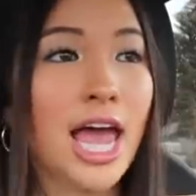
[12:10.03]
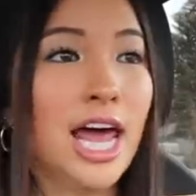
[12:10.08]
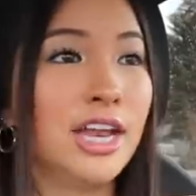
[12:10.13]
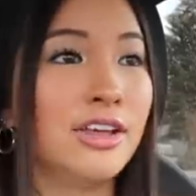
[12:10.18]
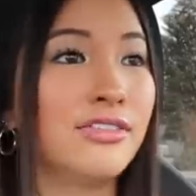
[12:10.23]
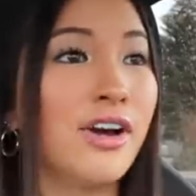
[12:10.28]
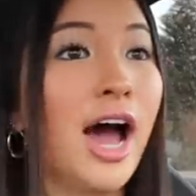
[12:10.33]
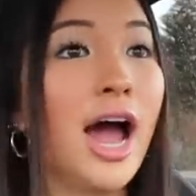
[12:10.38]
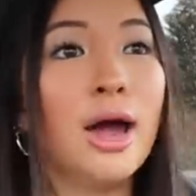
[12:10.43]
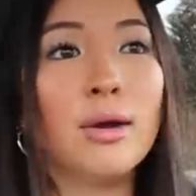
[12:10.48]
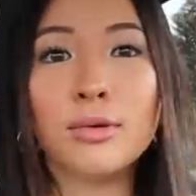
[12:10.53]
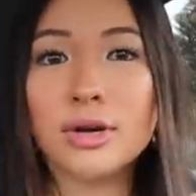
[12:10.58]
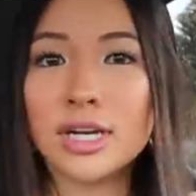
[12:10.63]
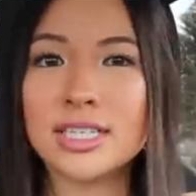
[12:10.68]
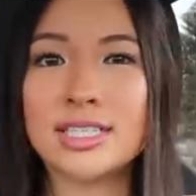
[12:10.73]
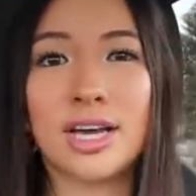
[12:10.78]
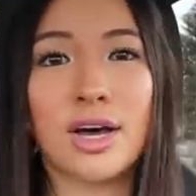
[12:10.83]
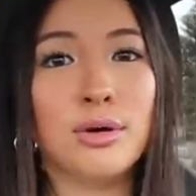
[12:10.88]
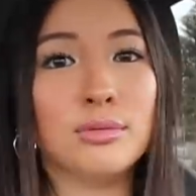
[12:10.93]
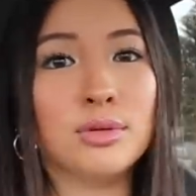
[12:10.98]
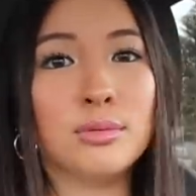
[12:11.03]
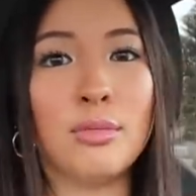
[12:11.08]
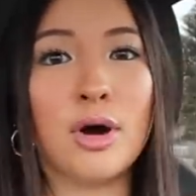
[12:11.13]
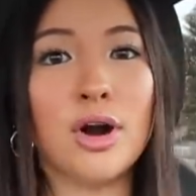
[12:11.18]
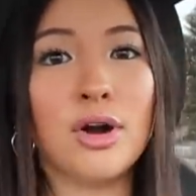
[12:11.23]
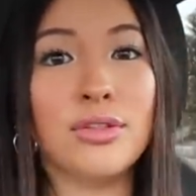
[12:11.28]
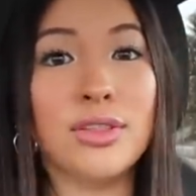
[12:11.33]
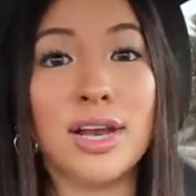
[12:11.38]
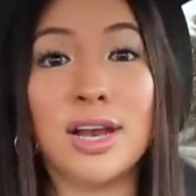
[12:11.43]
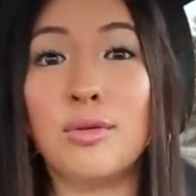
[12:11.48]
And if I were to tell them
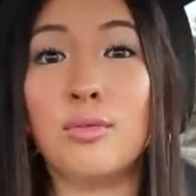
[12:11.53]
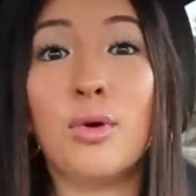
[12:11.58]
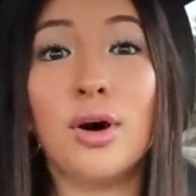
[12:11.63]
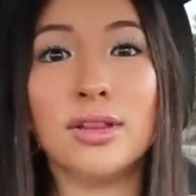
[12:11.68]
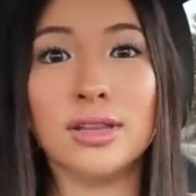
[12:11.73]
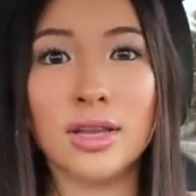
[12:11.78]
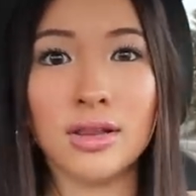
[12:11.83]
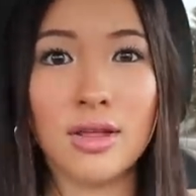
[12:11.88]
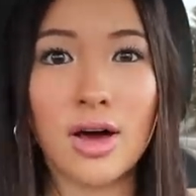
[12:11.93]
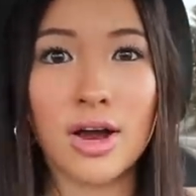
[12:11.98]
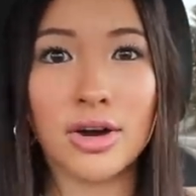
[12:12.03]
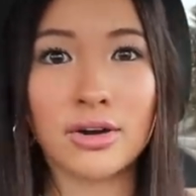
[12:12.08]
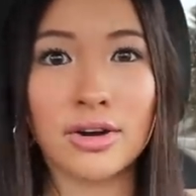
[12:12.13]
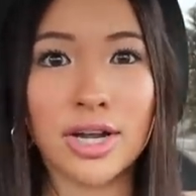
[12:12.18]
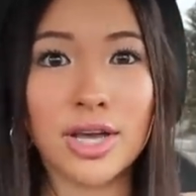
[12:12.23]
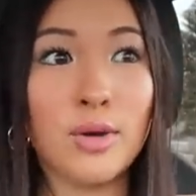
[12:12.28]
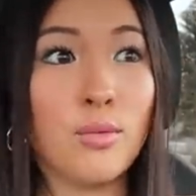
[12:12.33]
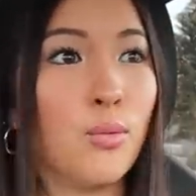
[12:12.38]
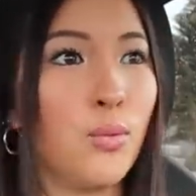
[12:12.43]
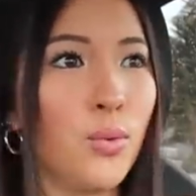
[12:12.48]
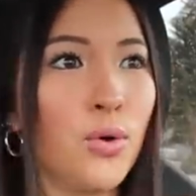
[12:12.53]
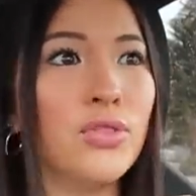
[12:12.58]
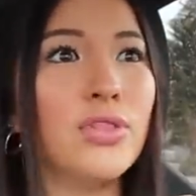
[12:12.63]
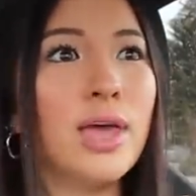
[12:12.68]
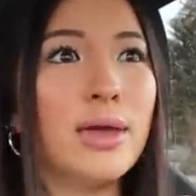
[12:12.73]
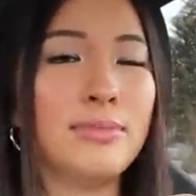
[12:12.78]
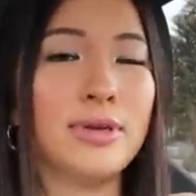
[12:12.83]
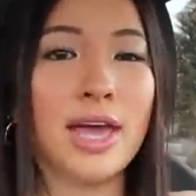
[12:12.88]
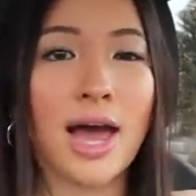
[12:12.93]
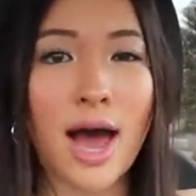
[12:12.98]
tomorrow that I won the lottery, would
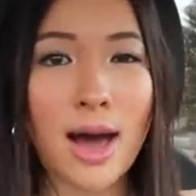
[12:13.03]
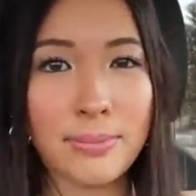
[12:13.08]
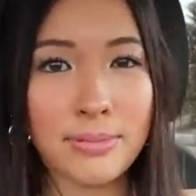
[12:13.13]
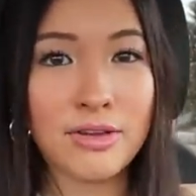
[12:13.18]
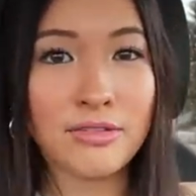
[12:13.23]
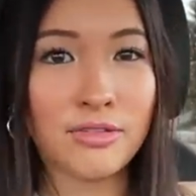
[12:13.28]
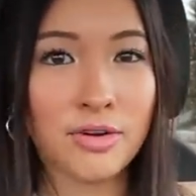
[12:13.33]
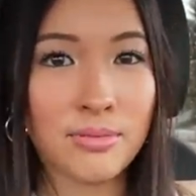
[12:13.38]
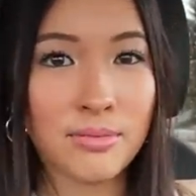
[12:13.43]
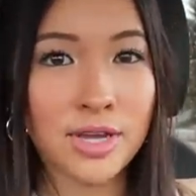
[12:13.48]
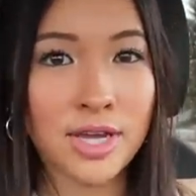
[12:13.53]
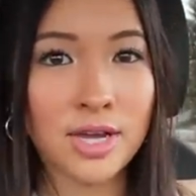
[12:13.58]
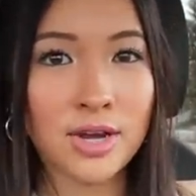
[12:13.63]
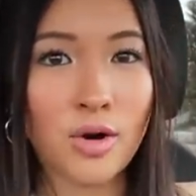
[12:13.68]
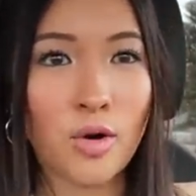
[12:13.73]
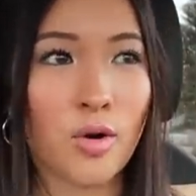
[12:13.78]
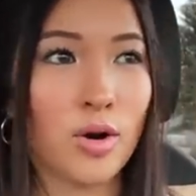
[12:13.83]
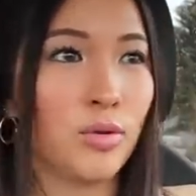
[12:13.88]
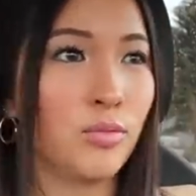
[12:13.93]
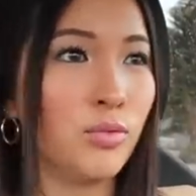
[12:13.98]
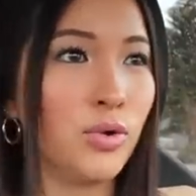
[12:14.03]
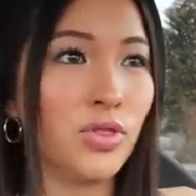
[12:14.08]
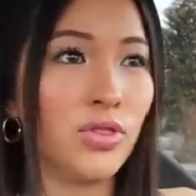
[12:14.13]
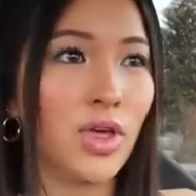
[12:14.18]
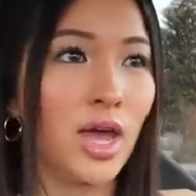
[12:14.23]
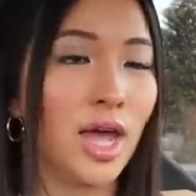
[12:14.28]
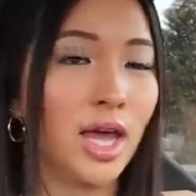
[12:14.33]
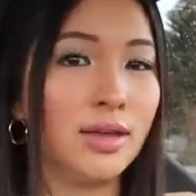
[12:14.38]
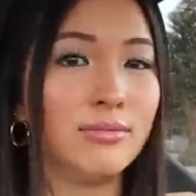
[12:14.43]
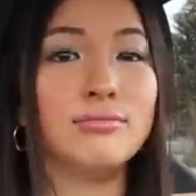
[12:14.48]
they be happy for me or would
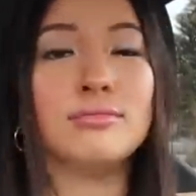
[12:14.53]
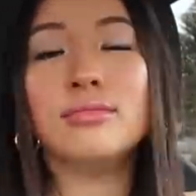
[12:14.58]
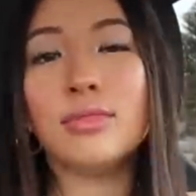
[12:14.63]
they